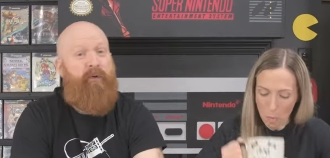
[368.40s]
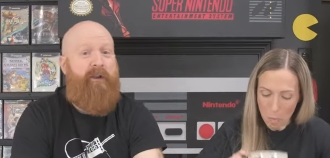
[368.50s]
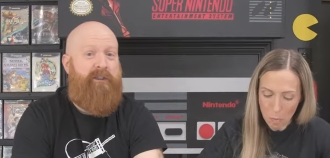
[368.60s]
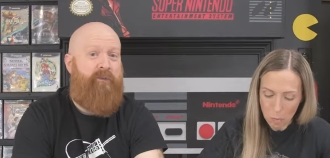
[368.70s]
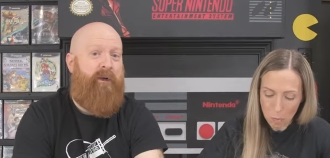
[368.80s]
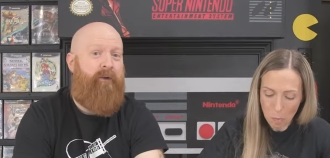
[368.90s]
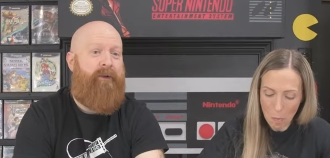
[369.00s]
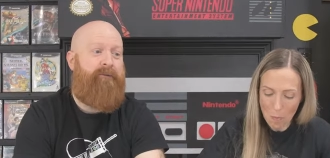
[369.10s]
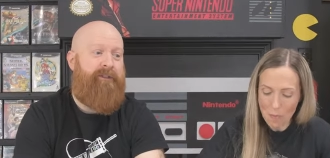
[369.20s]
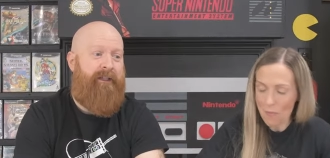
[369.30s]
Speaker 1: priced well
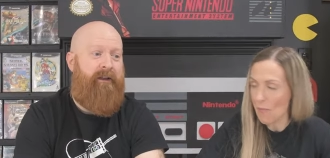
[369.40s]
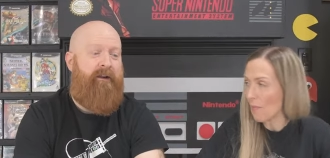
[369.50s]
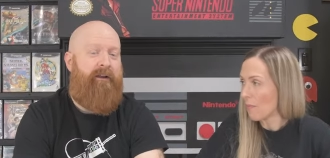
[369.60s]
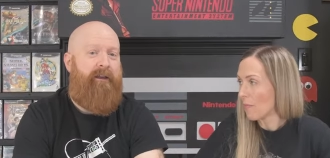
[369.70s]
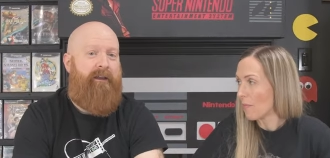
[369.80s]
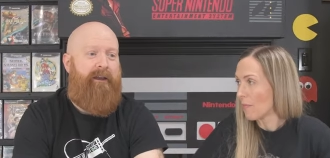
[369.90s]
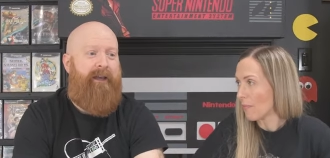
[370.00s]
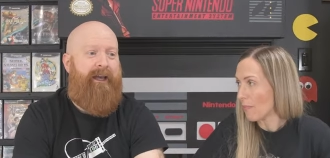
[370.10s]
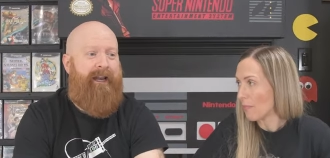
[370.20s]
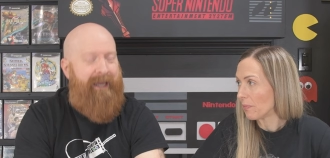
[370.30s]
when it was there.
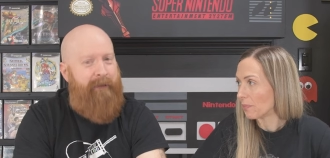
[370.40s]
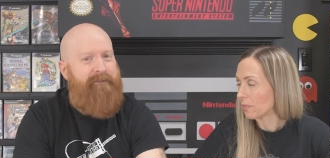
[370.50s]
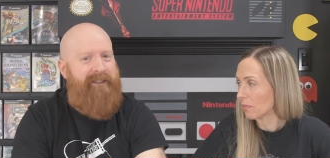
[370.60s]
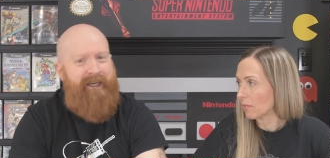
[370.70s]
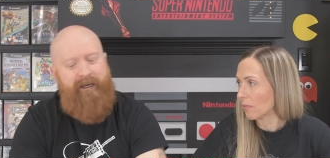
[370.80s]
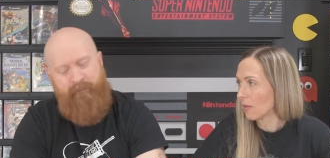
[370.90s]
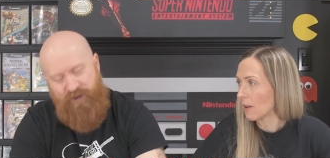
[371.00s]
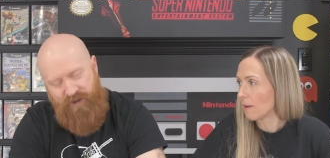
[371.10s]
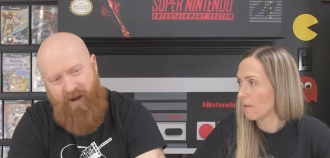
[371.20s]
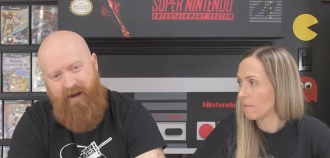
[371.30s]
And I kept saying, I'm
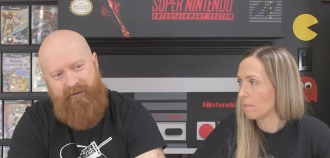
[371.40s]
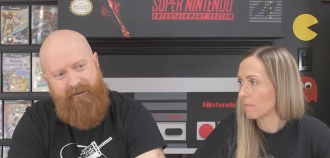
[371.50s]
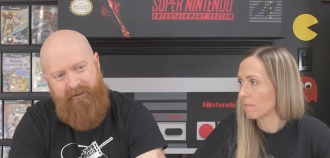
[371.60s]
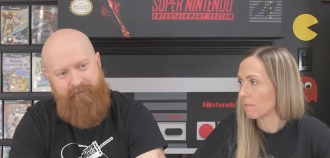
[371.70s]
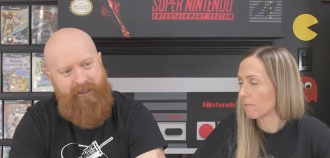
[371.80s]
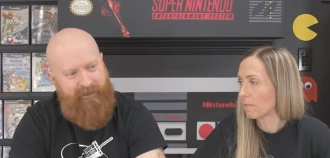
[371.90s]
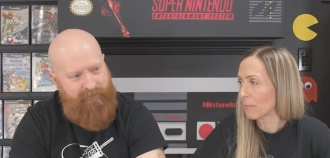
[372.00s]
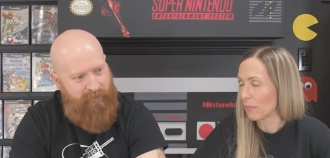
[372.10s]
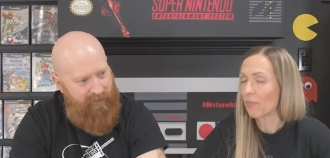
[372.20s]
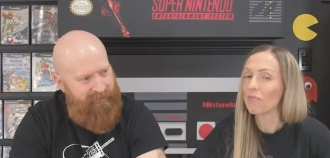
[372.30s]
shocked that somebody
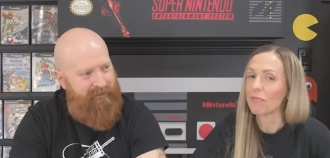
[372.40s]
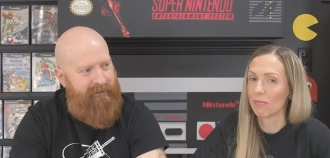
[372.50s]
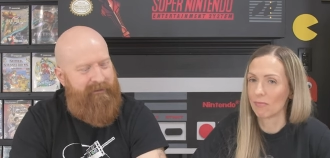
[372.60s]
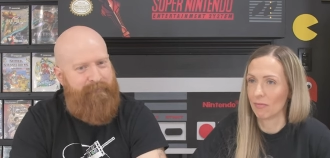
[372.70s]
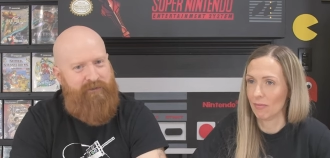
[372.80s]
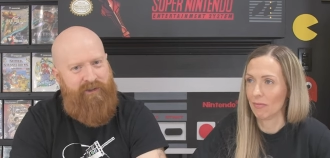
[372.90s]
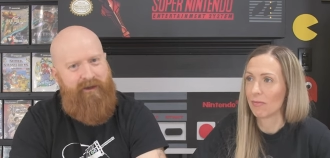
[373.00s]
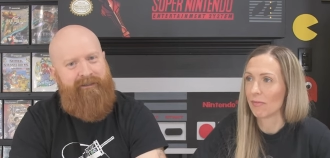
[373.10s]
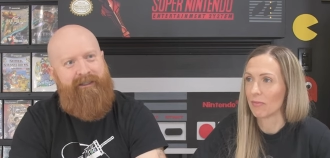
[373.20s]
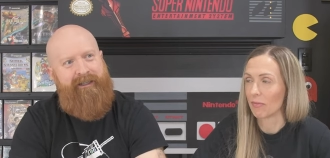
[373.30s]
hasn't bought that. Mm-hmm. I'm
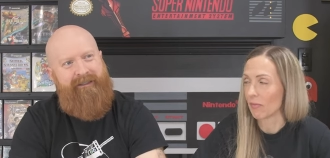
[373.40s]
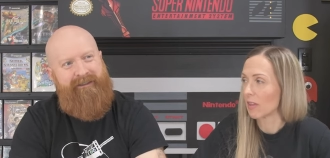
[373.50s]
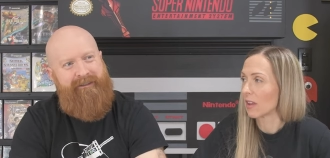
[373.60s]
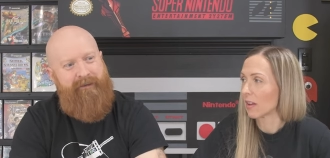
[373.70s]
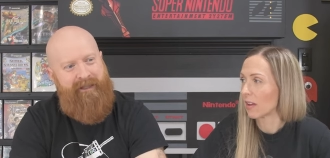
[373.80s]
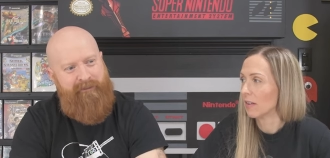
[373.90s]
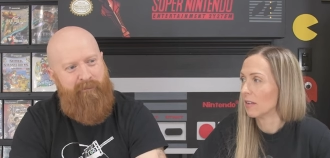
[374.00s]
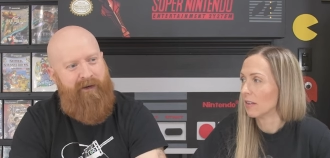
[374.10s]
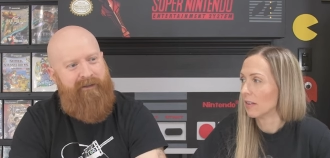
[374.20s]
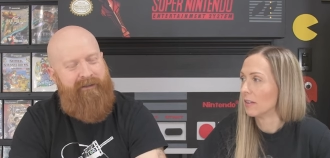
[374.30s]
shocked that has, somebody hasn't
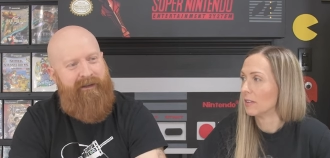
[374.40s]
bought